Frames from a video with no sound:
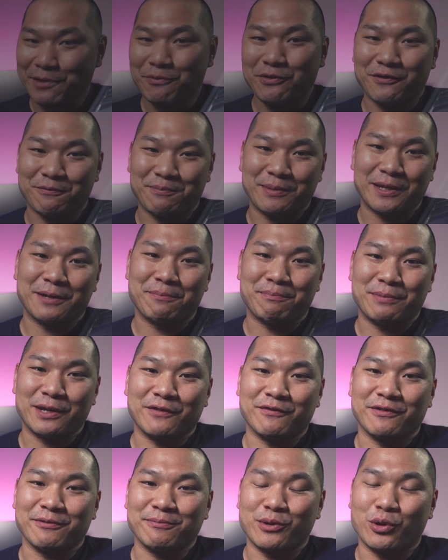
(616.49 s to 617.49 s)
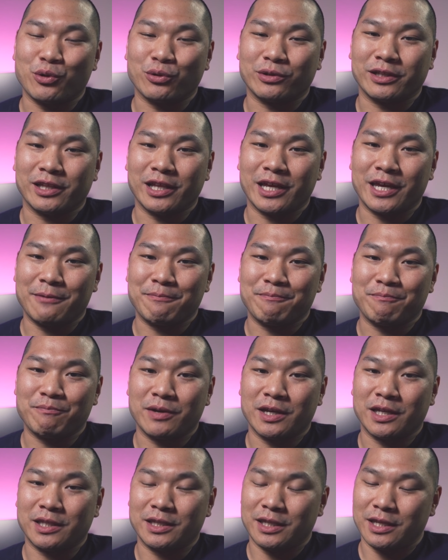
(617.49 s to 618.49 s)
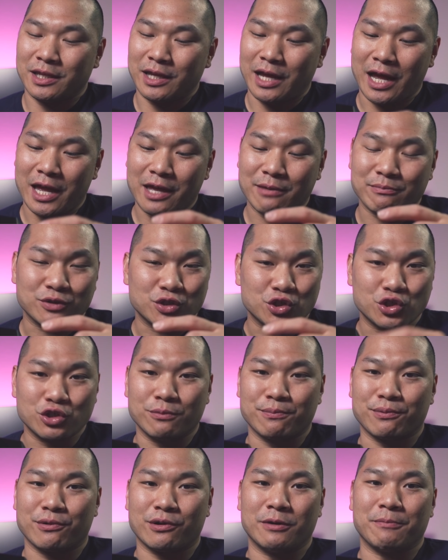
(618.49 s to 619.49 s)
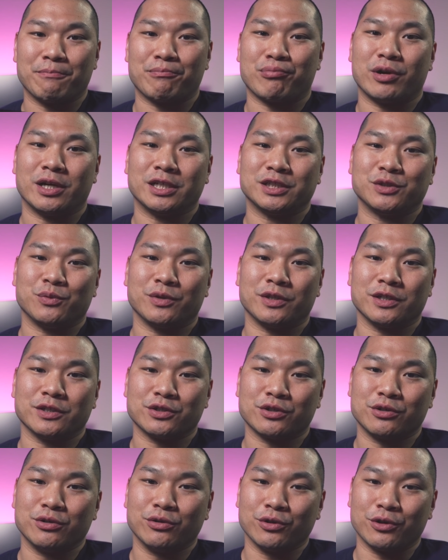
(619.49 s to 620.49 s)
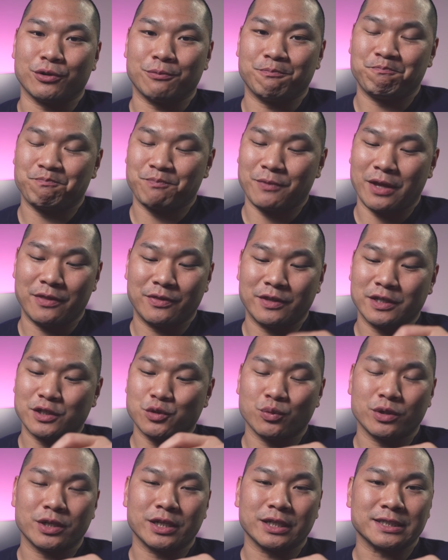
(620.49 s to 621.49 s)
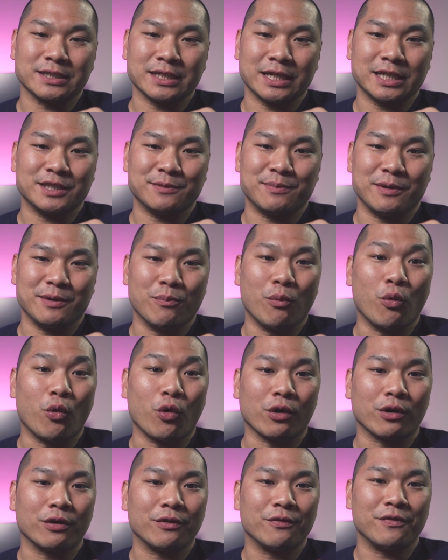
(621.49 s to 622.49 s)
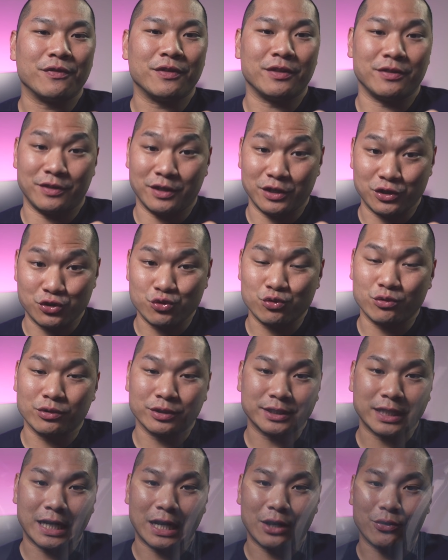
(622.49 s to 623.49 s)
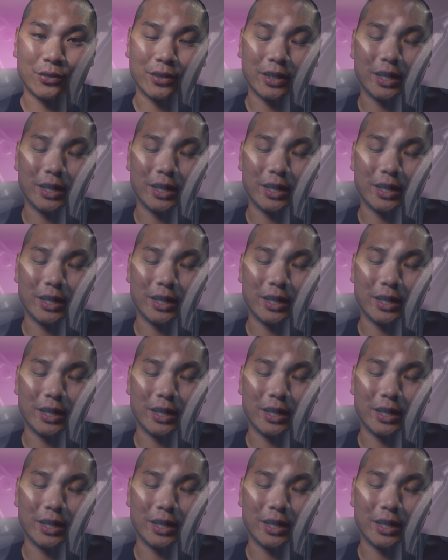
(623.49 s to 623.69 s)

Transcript: would have been a bit of a bold claim, but I am super impressed with this cooler, and this one excites me more than the dual tower